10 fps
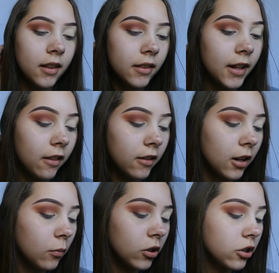That's
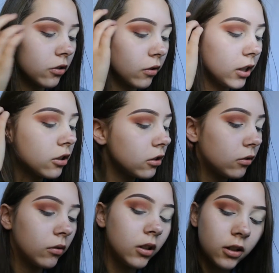done, we're just going
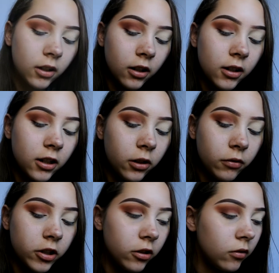to continue
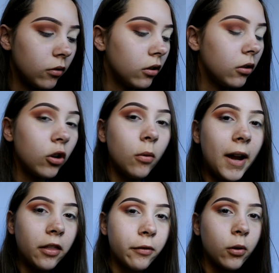to go
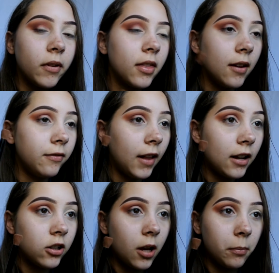back through with that flat
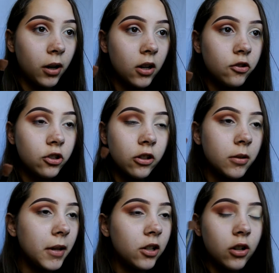top brush just to
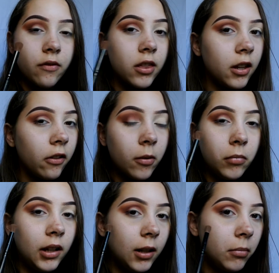make sure everything's
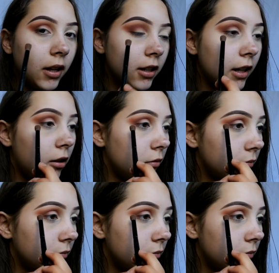completely blended out.